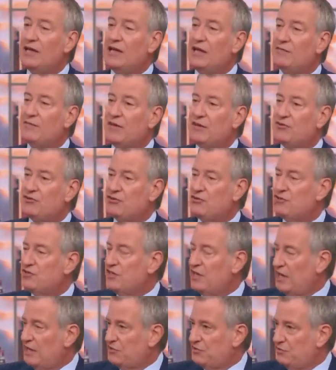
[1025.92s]
If they choose
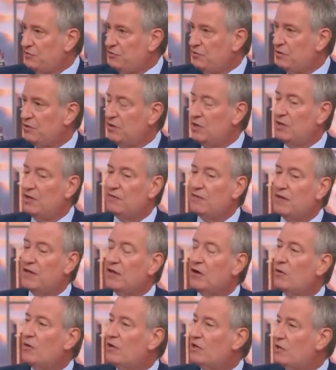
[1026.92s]
not to,
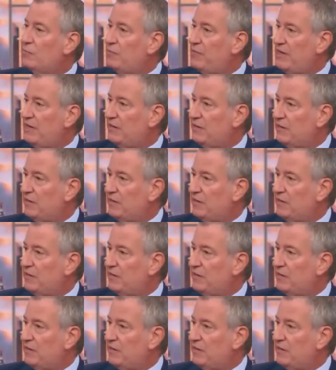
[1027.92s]
they go on unpaid